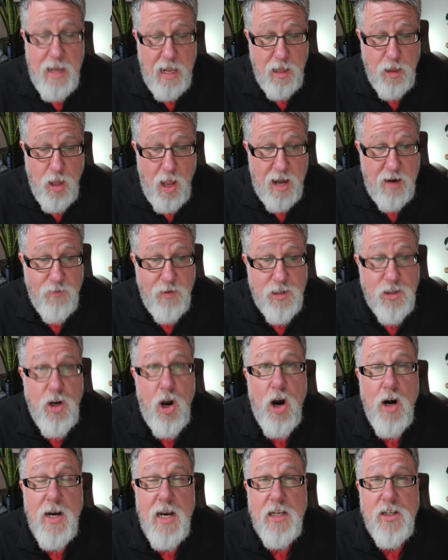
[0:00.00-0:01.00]
A lot of us
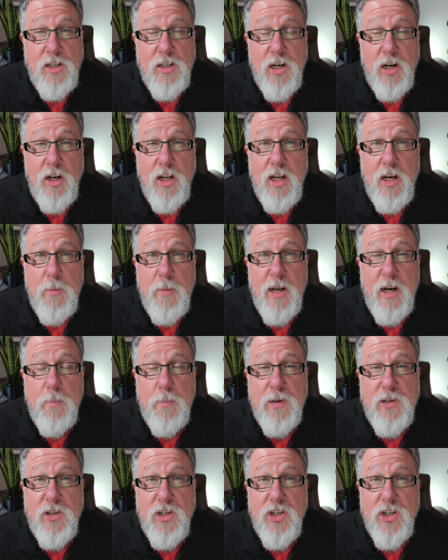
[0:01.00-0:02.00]
aren't necessarily going to be in a
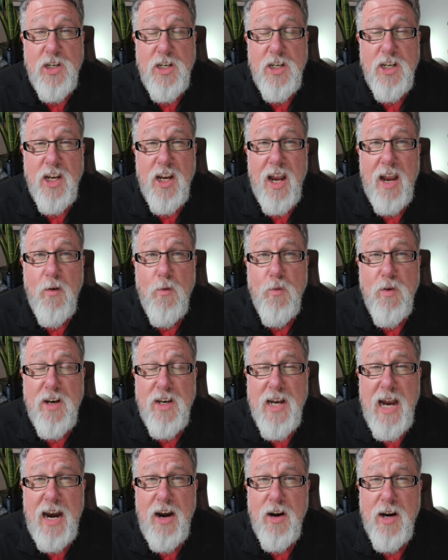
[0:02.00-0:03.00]
position to
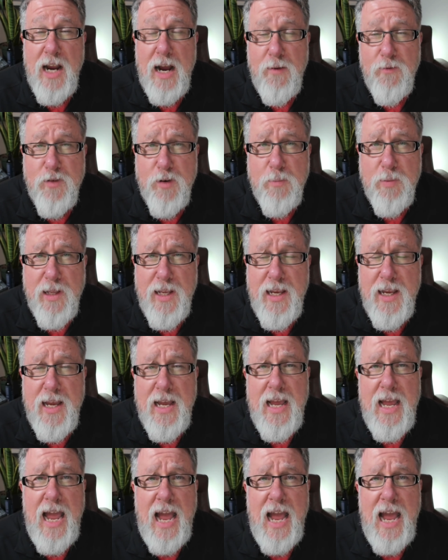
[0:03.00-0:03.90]
retire comfortably